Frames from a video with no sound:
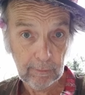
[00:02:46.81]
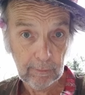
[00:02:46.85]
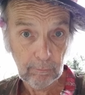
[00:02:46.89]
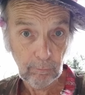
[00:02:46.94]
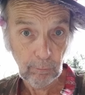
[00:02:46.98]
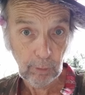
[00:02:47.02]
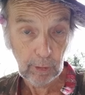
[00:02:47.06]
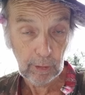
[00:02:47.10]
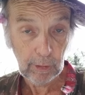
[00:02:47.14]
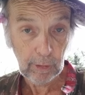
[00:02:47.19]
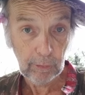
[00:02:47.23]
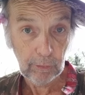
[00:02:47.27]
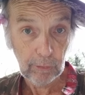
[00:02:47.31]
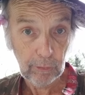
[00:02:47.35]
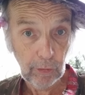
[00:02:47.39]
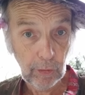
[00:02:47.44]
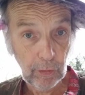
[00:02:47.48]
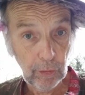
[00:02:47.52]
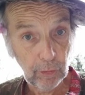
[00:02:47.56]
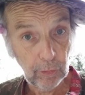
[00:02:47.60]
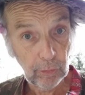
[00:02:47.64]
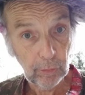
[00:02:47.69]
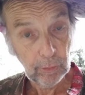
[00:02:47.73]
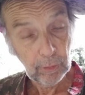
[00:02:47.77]
What he'd
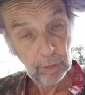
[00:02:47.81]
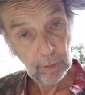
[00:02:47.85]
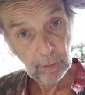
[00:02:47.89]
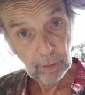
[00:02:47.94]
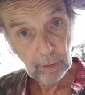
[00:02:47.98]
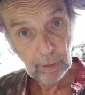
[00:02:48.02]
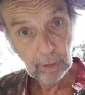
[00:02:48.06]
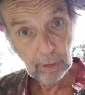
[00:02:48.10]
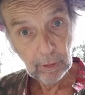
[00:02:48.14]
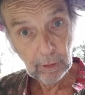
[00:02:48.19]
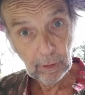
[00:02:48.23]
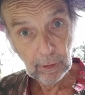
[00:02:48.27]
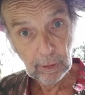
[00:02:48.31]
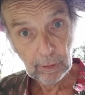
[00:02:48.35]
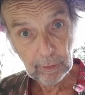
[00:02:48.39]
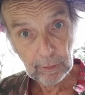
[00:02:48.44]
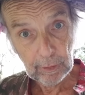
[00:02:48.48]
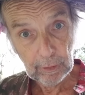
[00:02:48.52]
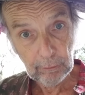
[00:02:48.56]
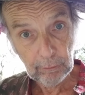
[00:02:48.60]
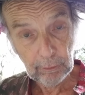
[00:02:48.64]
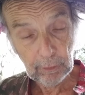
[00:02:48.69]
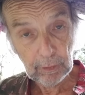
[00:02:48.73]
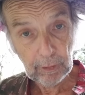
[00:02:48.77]
do,
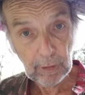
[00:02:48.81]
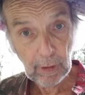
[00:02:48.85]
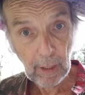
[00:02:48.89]
he would